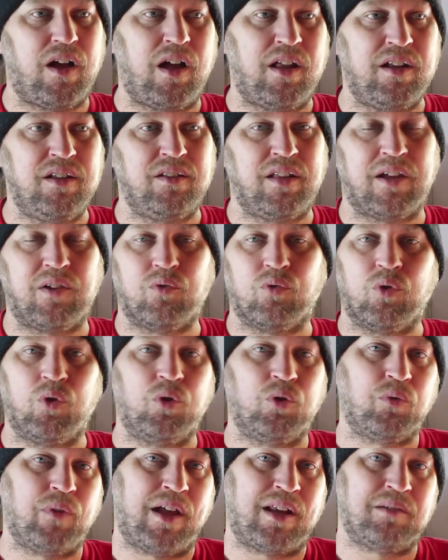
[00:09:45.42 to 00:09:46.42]
didn't
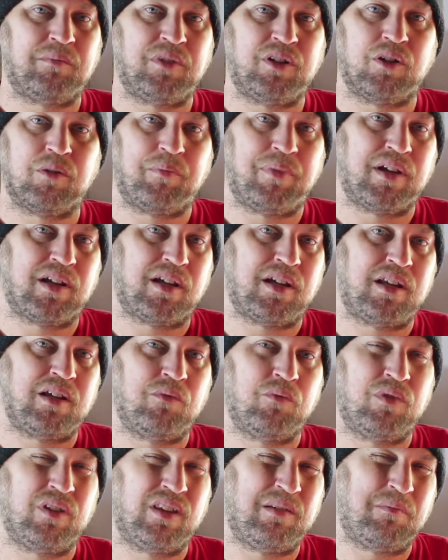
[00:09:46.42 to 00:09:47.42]
roll randomly or pick any
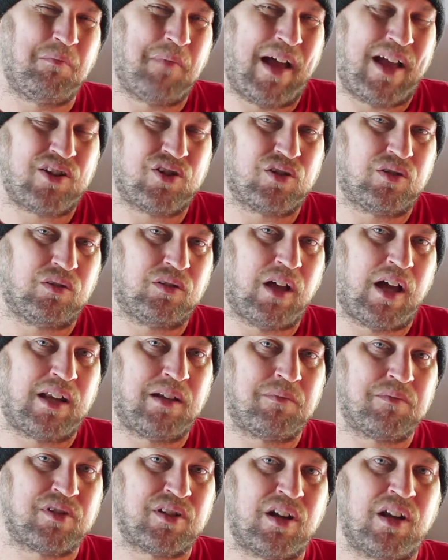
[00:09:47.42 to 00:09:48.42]
really magical
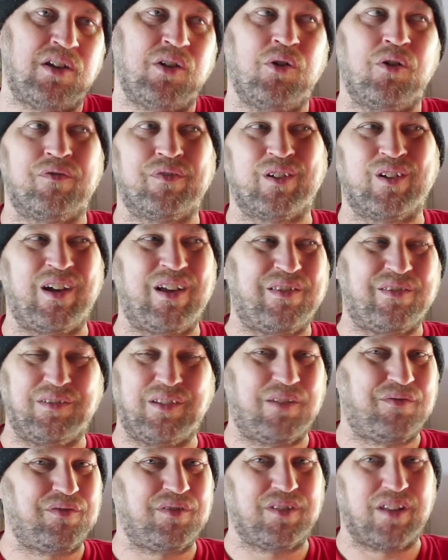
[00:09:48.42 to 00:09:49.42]
items, and I know if they're 8th
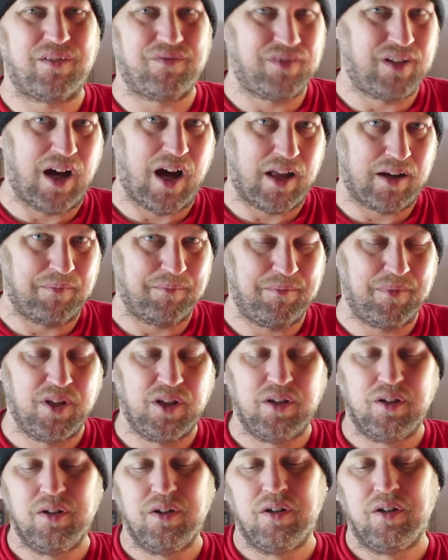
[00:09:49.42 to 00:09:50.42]
level, they've got them.
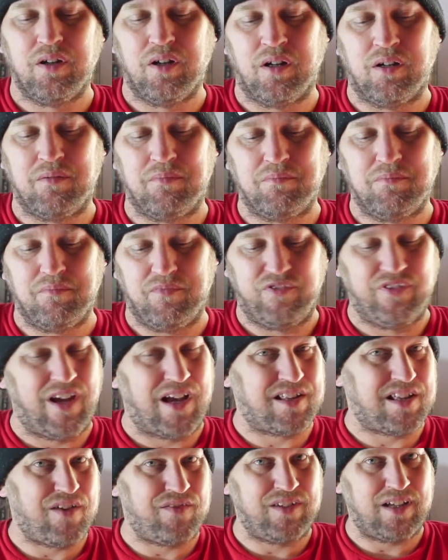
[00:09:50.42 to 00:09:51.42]
If you
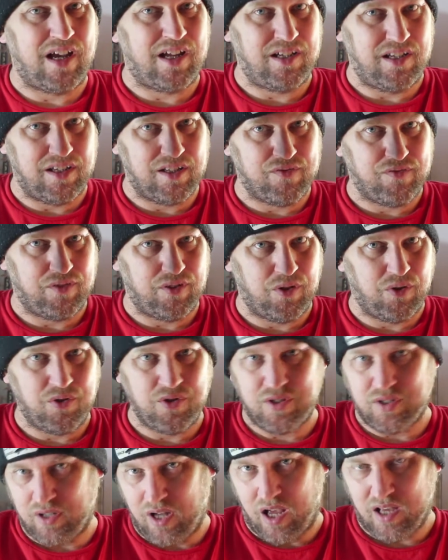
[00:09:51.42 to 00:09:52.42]
guys have any ideas for
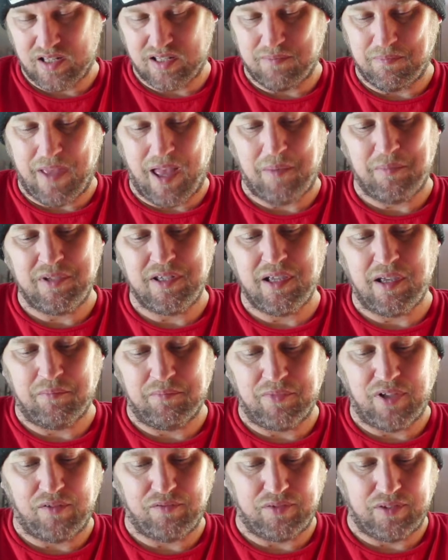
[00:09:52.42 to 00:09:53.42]
those, toss them at me. I
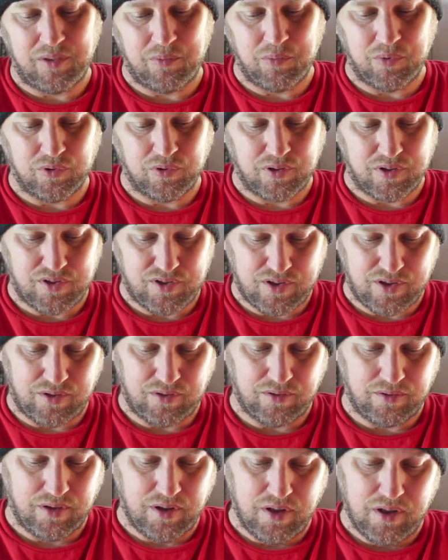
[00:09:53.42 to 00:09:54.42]
definitely will
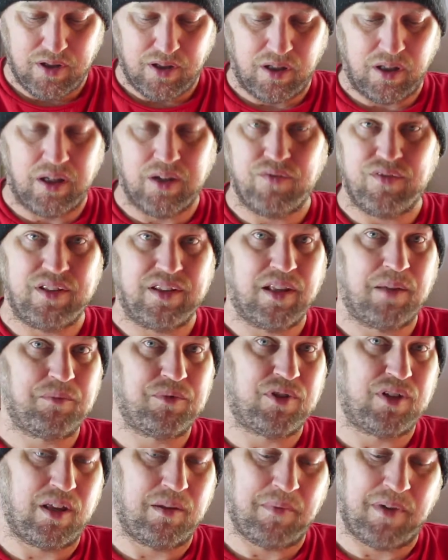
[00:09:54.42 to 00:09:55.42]
consider giving them
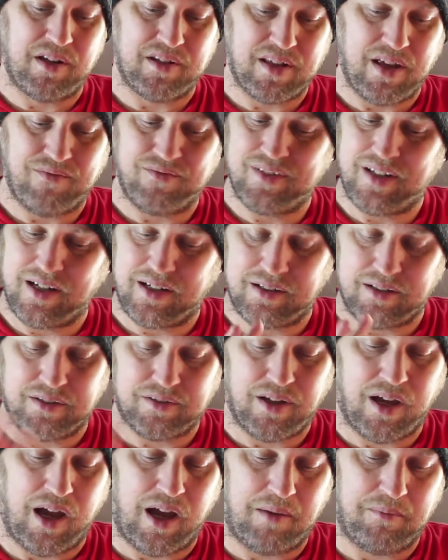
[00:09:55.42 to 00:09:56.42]
to them. I just haven't taken the
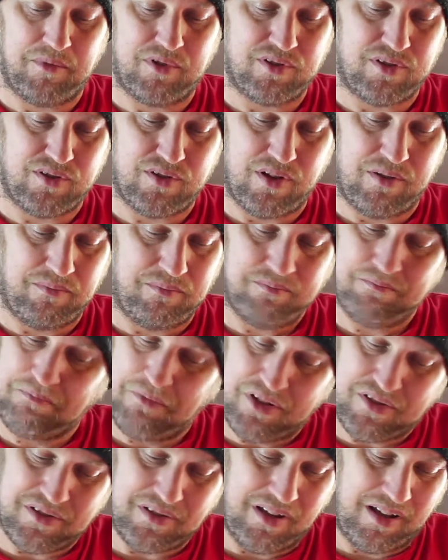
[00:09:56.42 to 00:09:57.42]
time because
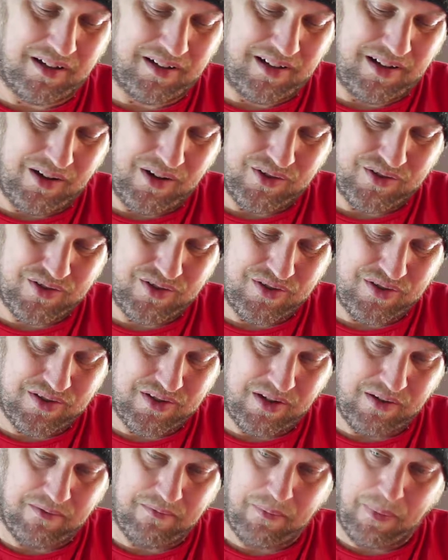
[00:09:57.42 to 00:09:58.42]
there's a lot of characters,
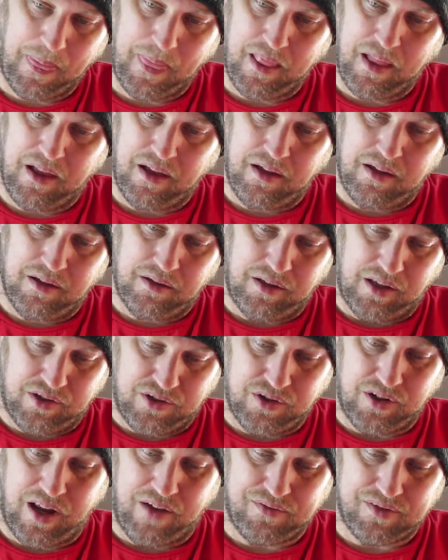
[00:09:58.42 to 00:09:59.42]
so they
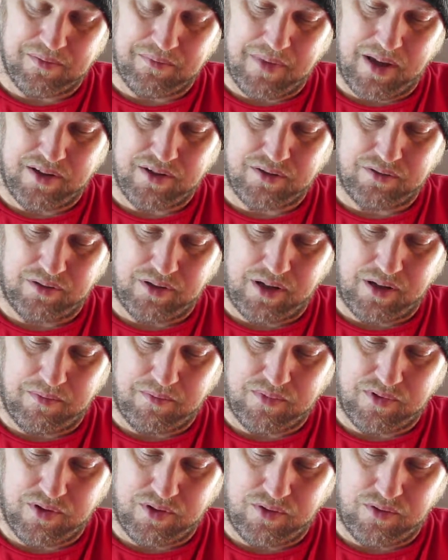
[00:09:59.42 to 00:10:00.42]
should have some magical
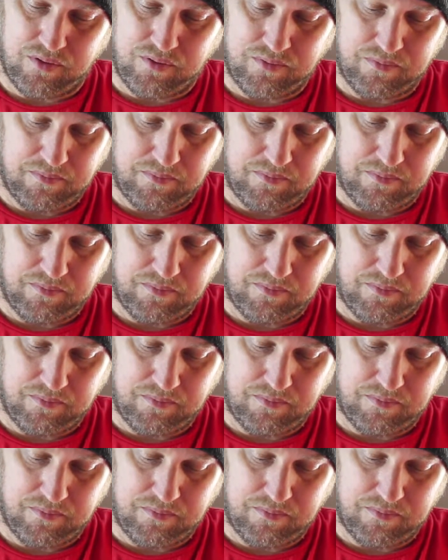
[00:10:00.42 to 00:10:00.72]
items though.